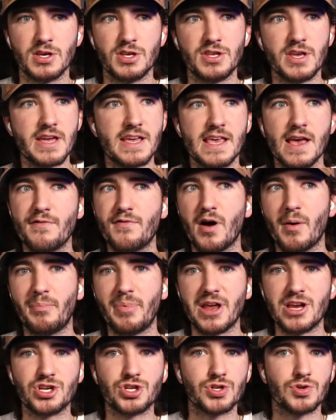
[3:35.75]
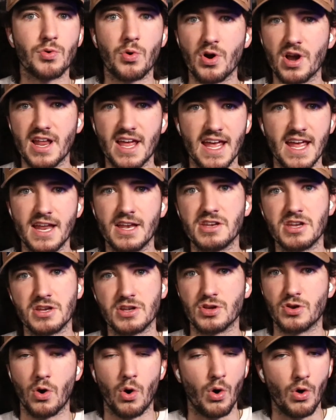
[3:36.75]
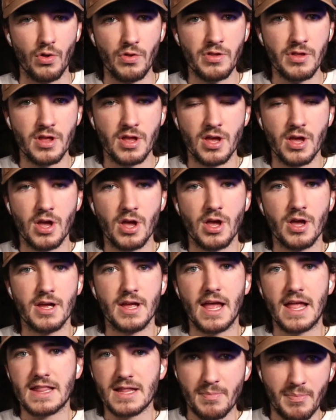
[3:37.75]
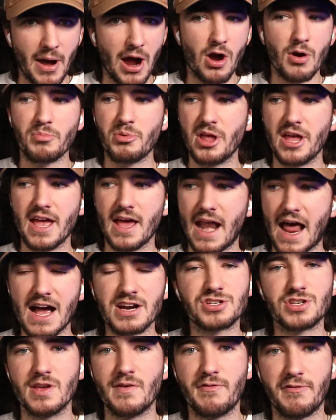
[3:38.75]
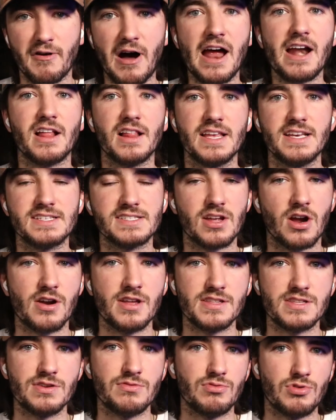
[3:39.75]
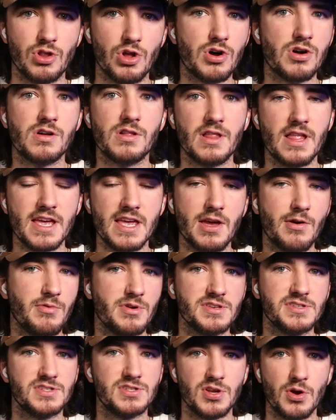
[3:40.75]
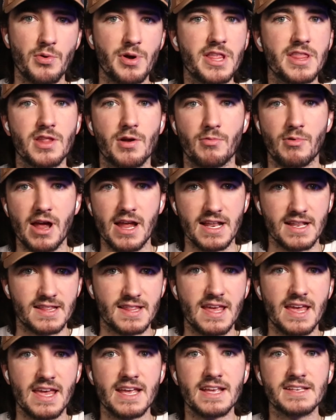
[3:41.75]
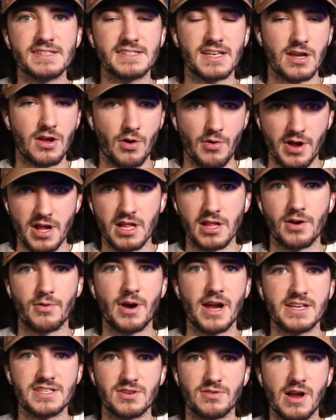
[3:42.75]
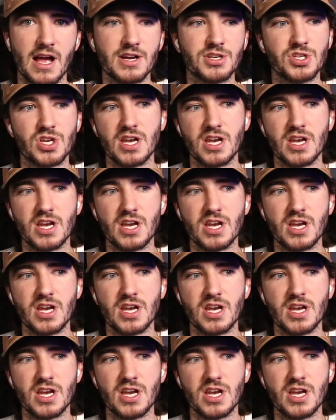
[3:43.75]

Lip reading: You give up a shorthanded goal. The power play had actually finally started to look like it was doing the right things and going in the right direction.